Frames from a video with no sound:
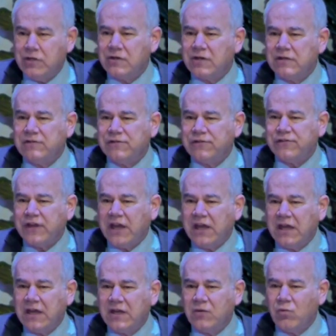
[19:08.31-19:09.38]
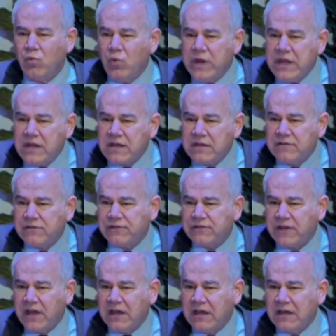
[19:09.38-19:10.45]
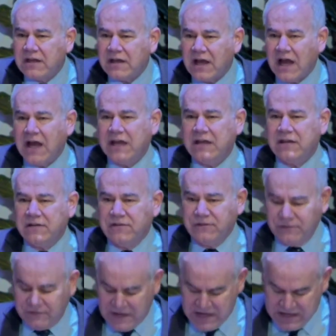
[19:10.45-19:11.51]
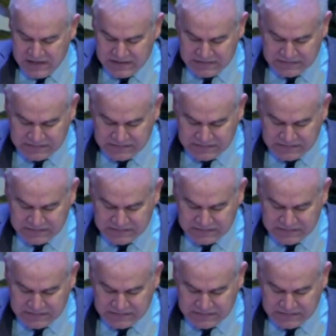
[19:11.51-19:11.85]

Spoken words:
you can say it, we can say it, I can say it.